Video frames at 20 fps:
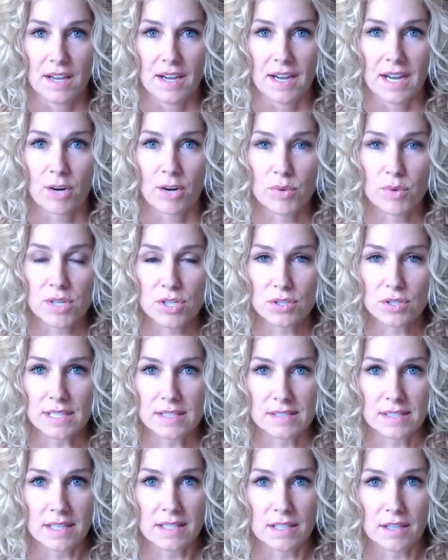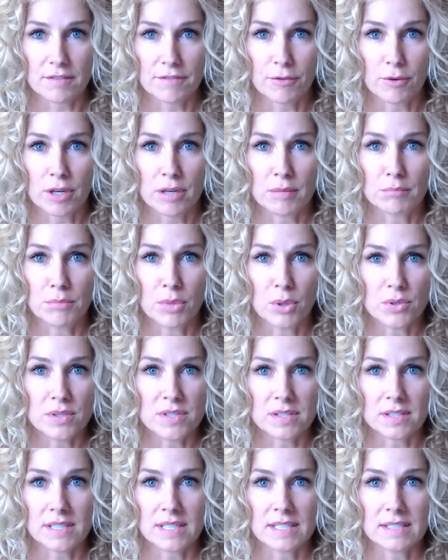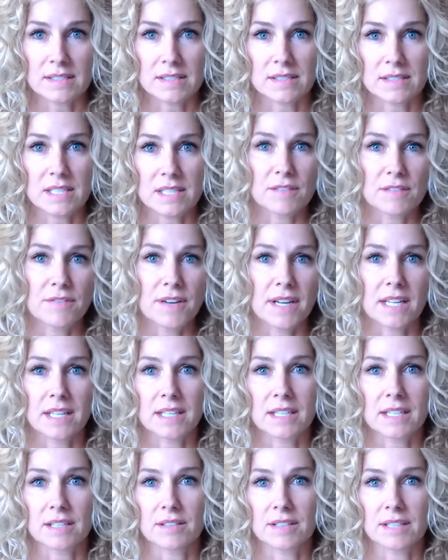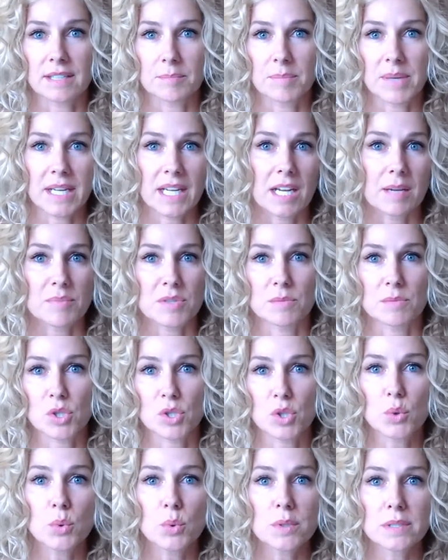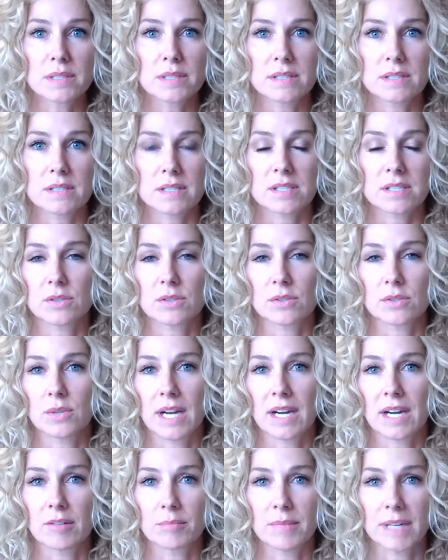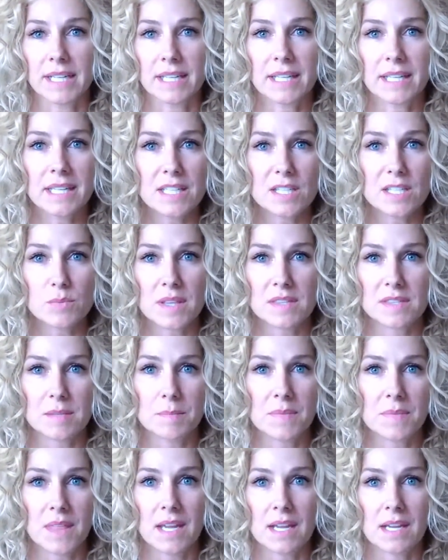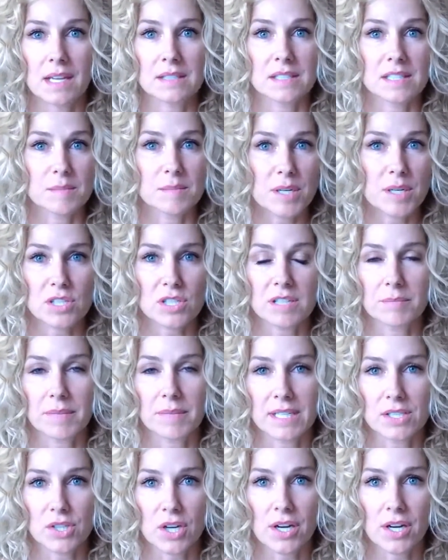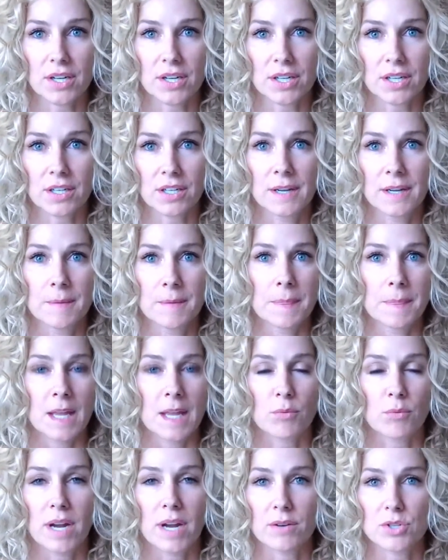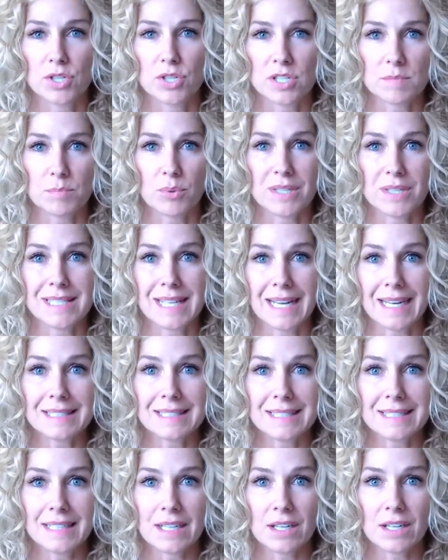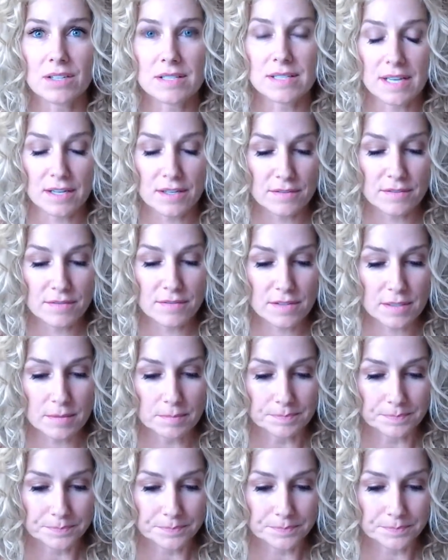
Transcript: I originally signed up for it mostly to see if I could pick up some tools to help my kids with some things, especially my daughter, around just protecting ourselves.